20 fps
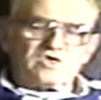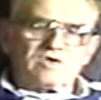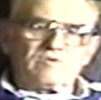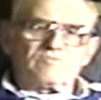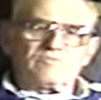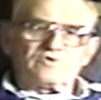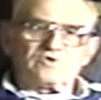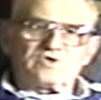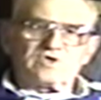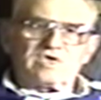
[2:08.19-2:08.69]
Jim
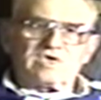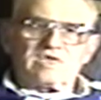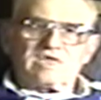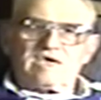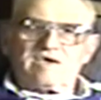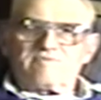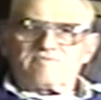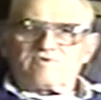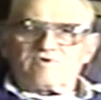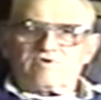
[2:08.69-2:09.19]
was in
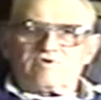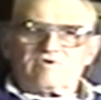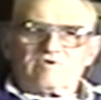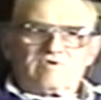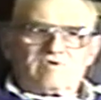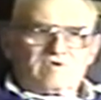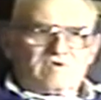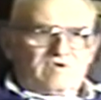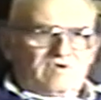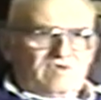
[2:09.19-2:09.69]
after
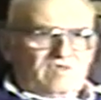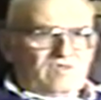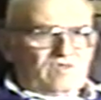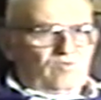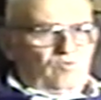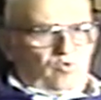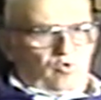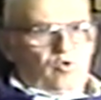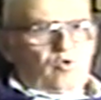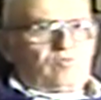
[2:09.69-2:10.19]

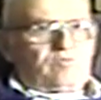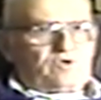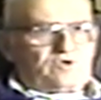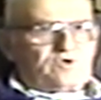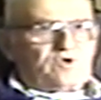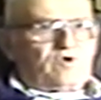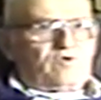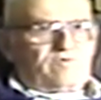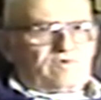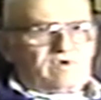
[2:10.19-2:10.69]
war was
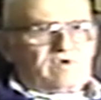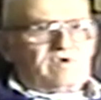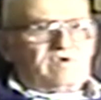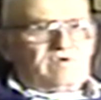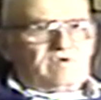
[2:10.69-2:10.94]
over.